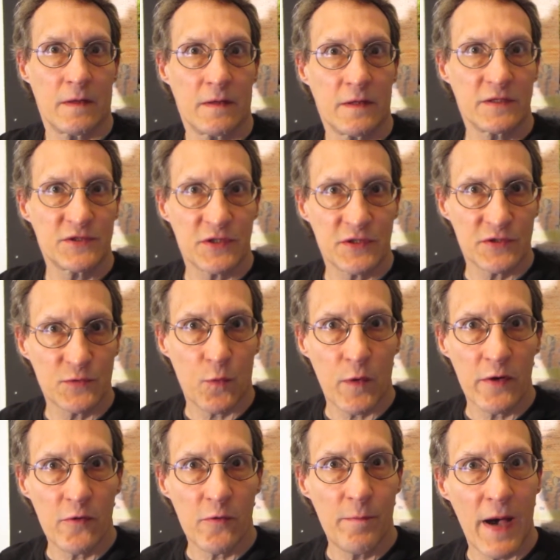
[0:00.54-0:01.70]
This is
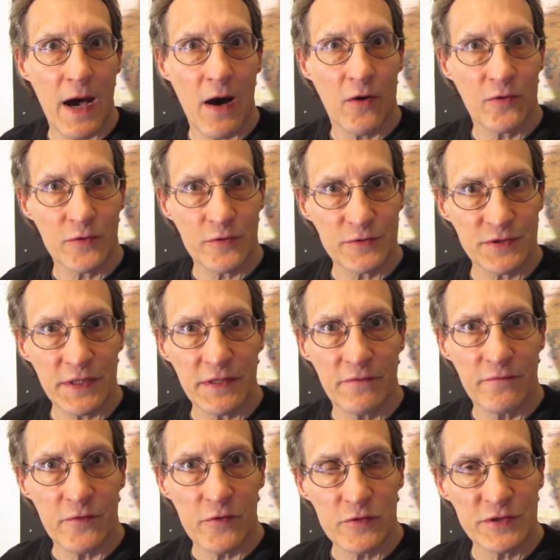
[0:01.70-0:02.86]
Will Powers,
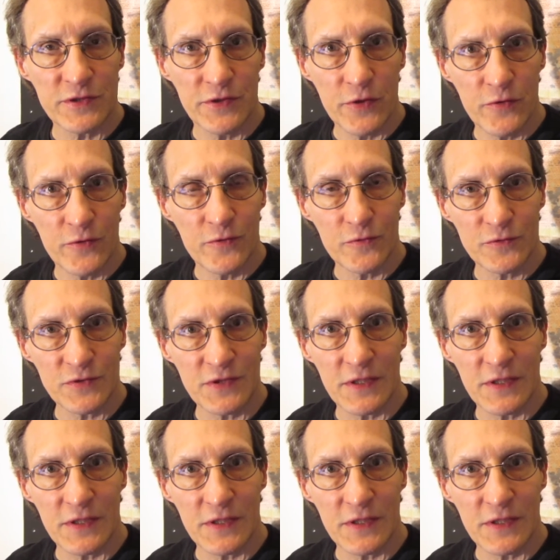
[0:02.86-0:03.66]
Inverse News,